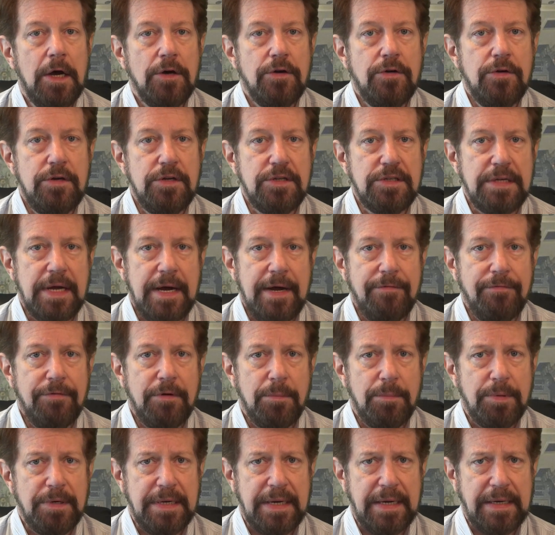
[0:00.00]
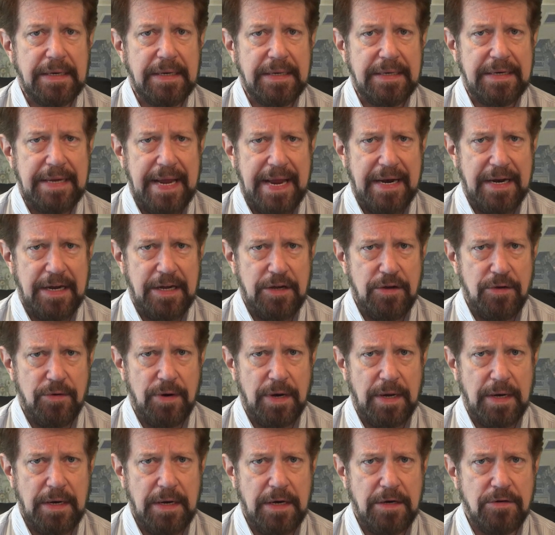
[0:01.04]
to decipher a protected data
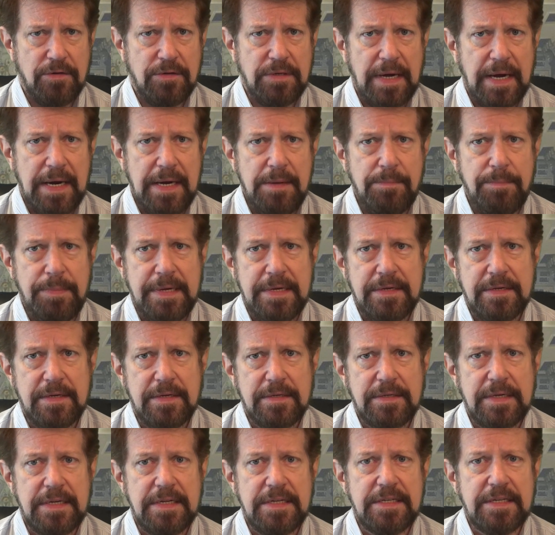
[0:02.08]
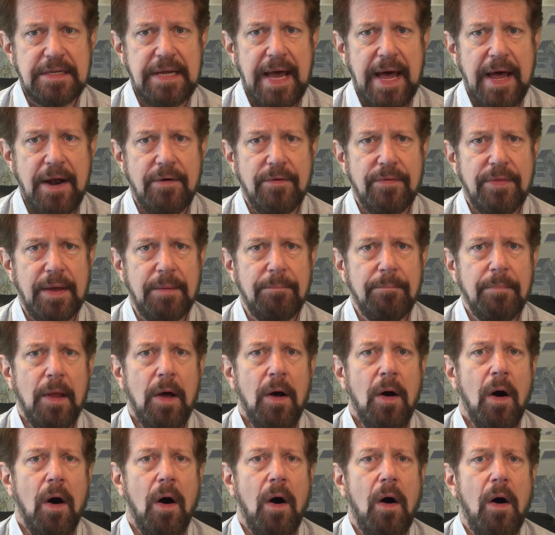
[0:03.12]
unit into tiny pieces and scatter them
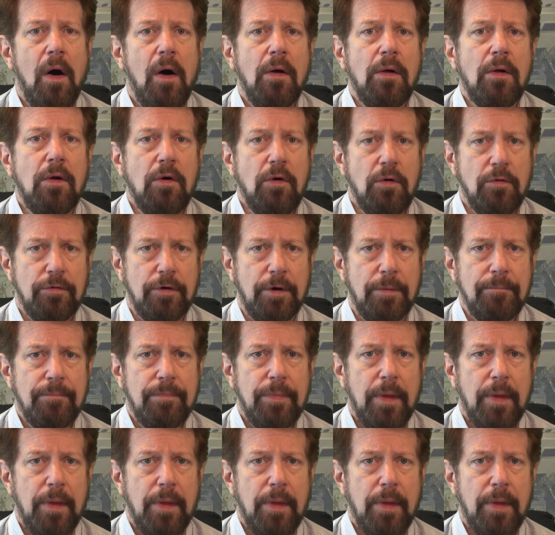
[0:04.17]
all over.